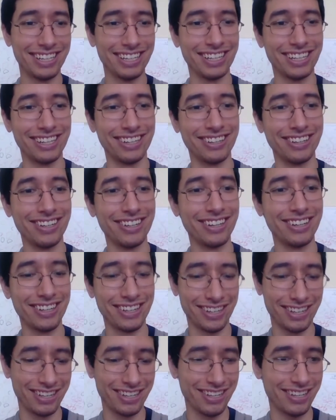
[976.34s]
Uh,
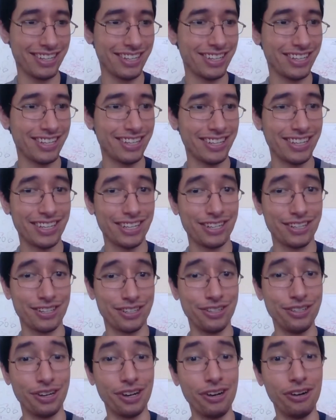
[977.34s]

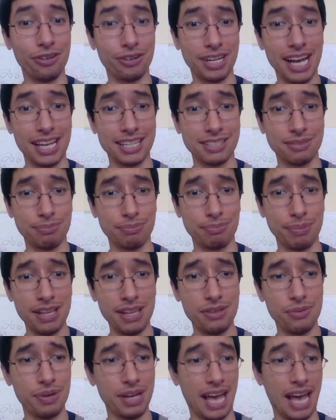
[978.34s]
dude, oh, guys, by
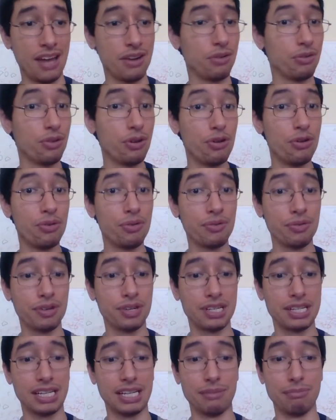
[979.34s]
the way, I don't know
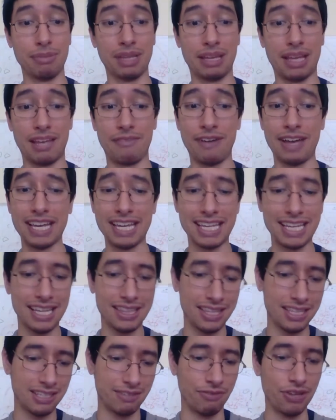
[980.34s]
um, if I can
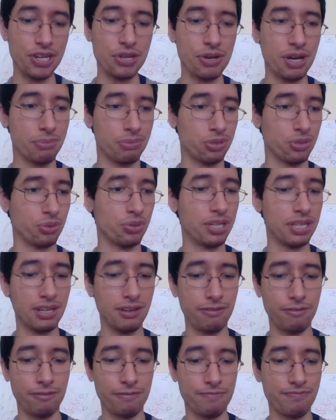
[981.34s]
get this video up soon
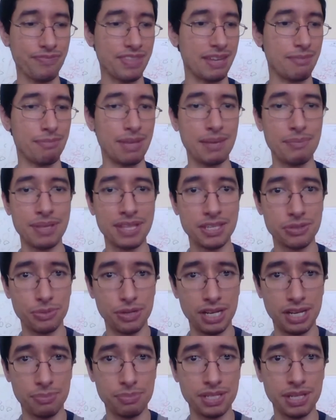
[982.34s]
enough, then maybe this will
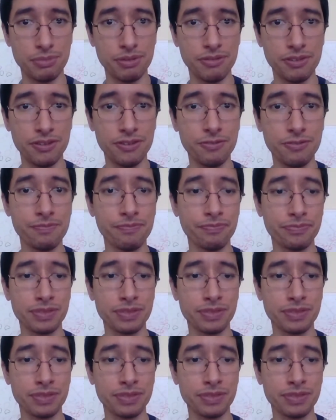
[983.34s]
help some of you.